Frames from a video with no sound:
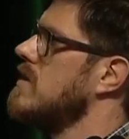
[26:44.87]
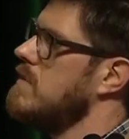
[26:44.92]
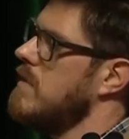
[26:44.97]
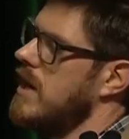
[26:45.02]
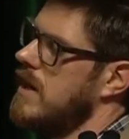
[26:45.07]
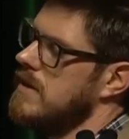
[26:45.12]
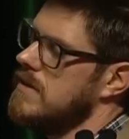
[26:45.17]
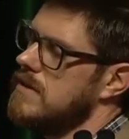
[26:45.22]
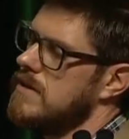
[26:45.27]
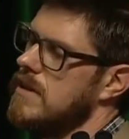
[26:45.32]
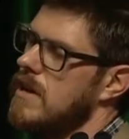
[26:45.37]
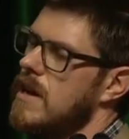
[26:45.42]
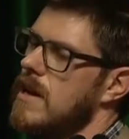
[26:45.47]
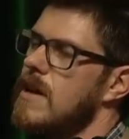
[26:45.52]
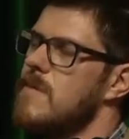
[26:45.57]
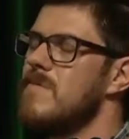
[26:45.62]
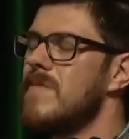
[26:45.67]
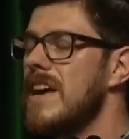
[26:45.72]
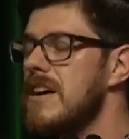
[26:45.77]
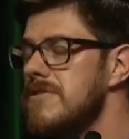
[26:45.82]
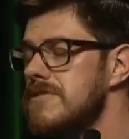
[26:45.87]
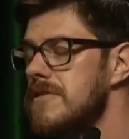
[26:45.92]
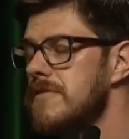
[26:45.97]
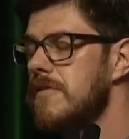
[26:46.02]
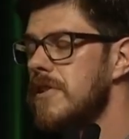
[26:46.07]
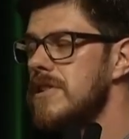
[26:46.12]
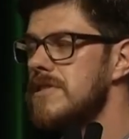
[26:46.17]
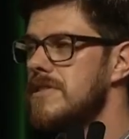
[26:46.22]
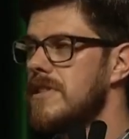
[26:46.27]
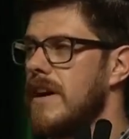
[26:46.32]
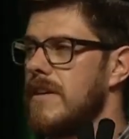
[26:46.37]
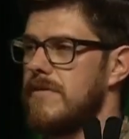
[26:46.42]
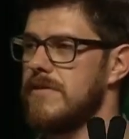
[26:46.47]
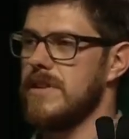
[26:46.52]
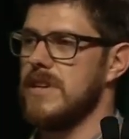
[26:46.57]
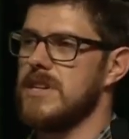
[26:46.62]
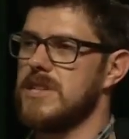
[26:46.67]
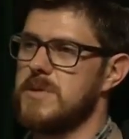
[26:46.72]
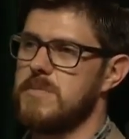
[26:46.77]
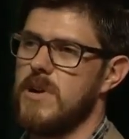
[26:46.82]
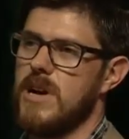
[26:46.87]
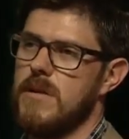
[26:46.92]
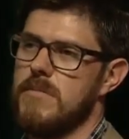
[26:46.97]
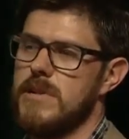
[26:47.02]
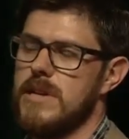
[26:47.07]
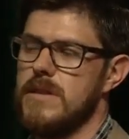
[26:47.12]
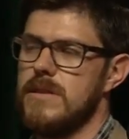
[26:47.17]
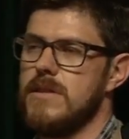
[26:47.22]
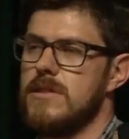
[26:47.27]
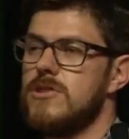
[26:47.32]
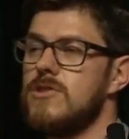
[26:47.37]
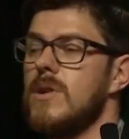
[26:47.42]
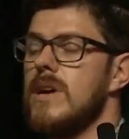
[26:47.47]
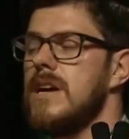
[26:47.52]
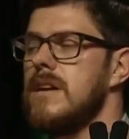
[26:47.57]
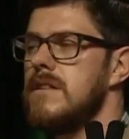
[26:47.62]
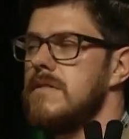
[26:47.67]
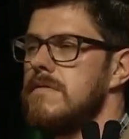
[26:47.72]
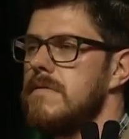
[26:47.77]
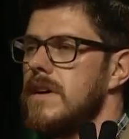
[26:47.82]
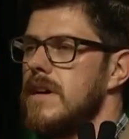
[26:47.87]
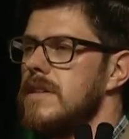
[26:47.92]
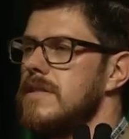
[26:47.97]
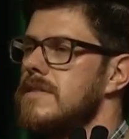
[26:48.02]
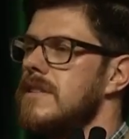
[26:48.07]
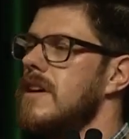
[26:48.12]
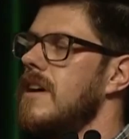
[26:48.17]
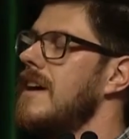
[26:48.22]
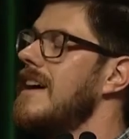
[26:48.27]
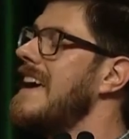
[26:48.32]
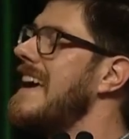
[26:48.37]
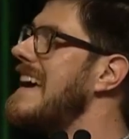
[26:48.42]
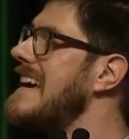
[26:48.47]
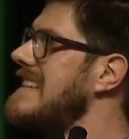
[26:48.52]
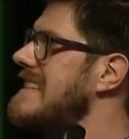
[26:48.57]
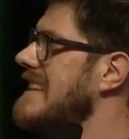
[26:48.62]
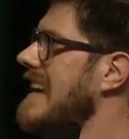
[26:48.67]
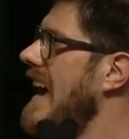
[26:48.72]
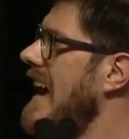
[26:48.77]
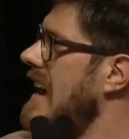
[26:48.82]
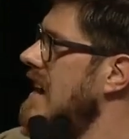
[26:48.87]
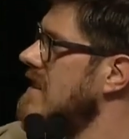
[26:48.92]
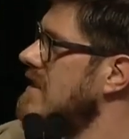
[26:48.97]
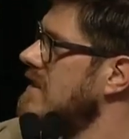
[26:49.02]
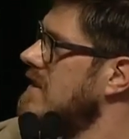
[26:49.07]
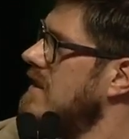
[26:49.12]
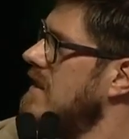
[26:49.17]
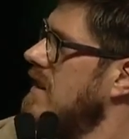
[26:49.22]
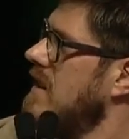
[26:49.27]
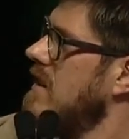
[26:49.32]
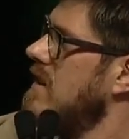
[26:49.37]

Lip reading: space. That was the first half of the experiment, the training phase. At test,